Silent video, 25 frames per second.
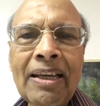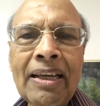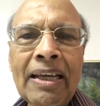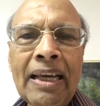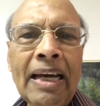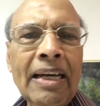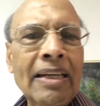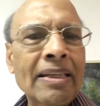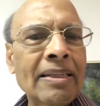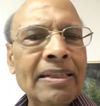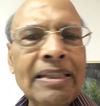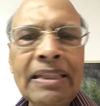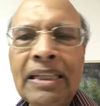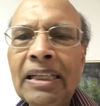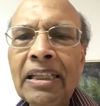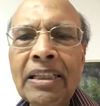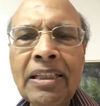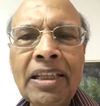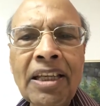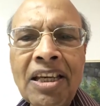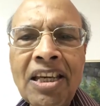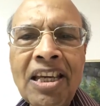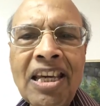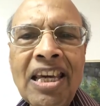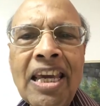is really
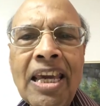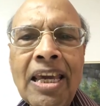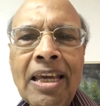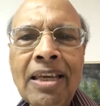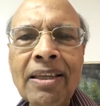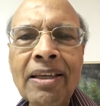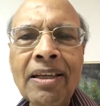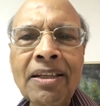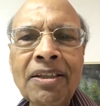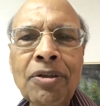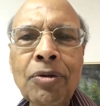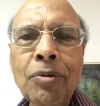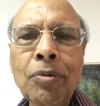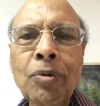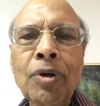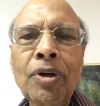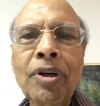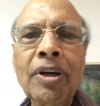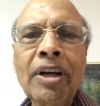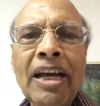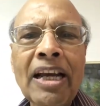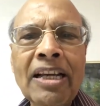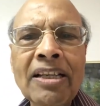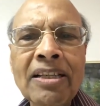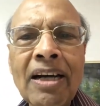the key, that you
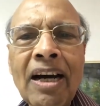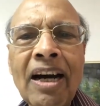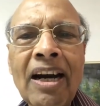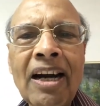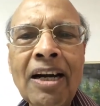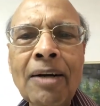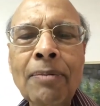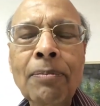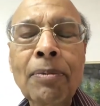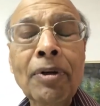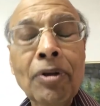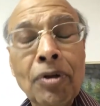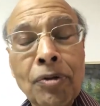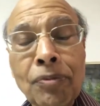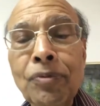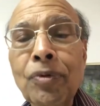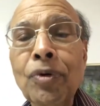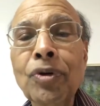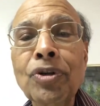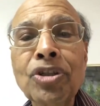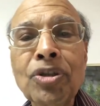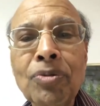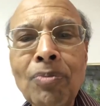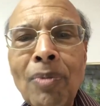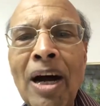work as hard, but of
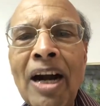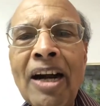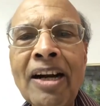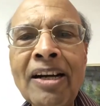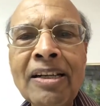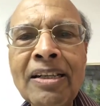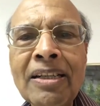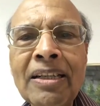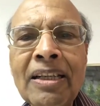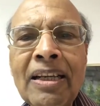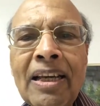course smart.